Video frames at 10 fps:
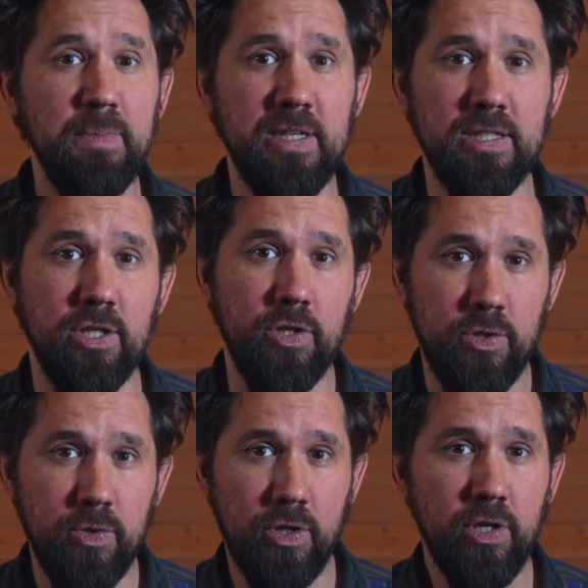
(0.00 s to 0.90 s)
means
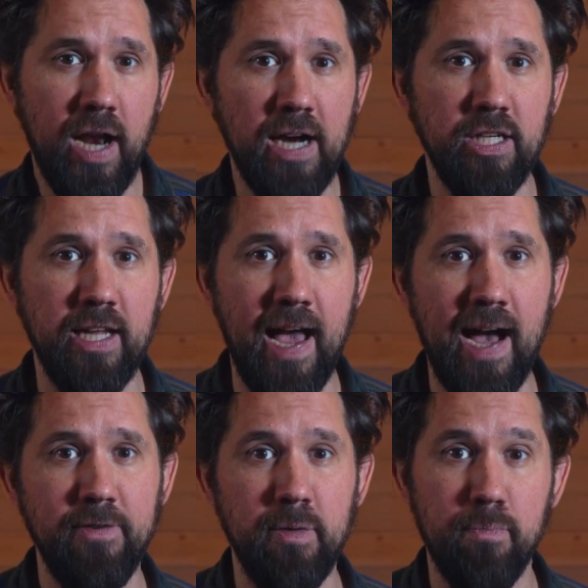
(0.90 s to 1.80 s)
you could actually
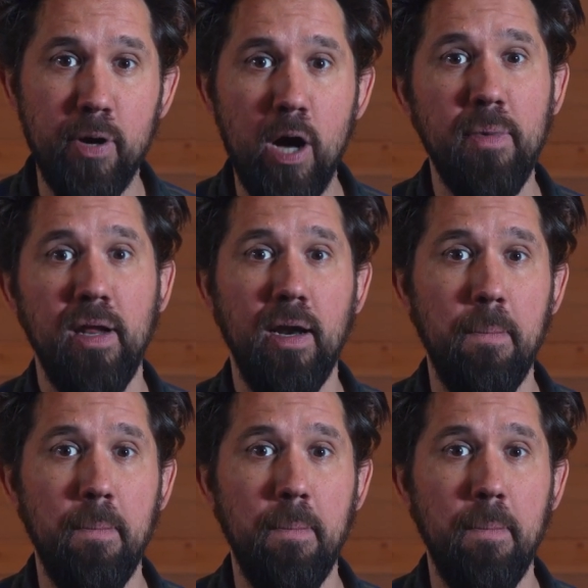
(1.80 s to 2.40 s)
have it permanently